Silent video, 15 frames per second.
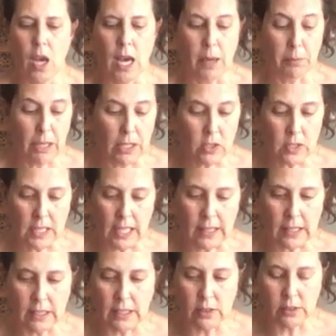I'm going to take
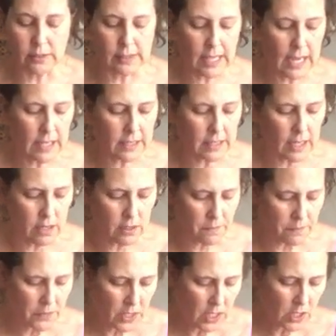the needles out now,
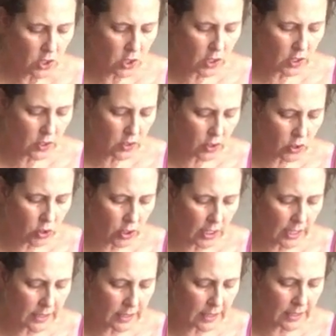just so that you
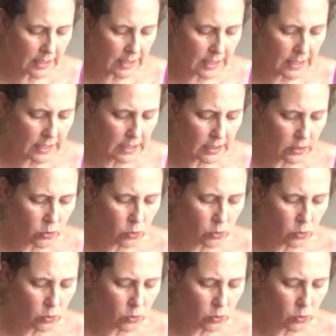guys can see.